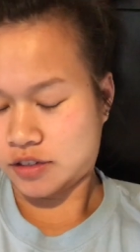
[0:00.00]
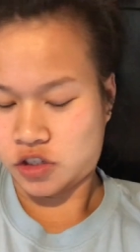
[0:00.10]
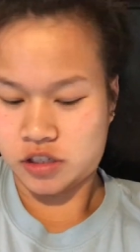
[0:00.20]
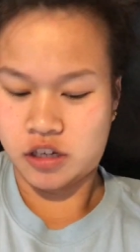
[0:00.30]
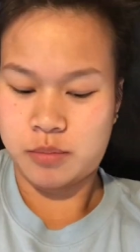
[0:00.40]
it's
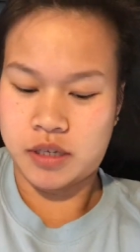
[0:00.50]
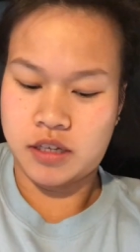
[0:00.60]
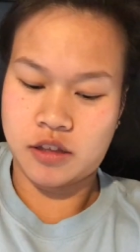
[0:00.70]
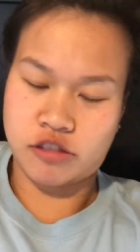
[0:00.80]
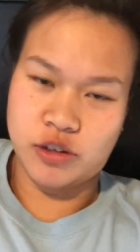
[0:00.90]
just gonna
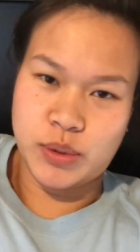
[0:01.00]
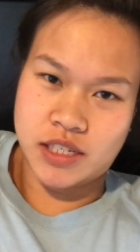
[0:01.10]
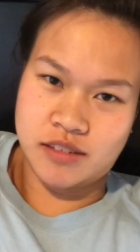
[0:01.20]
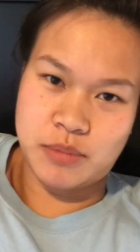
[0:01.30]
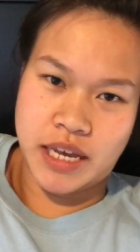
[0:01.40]
be 3
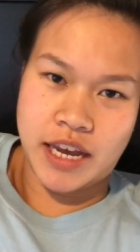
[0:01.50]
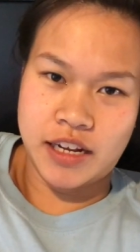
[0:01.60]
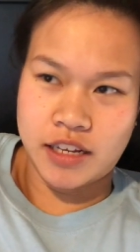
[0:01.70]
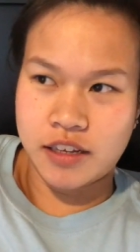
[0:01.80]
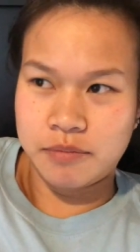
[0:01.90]
weeks of me
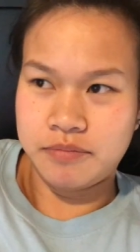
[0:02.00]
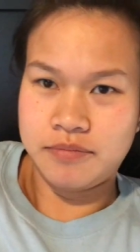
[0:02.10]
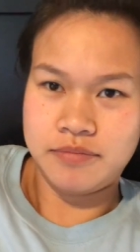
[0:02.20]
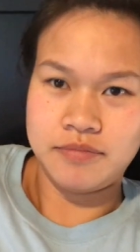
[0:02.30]
hating him.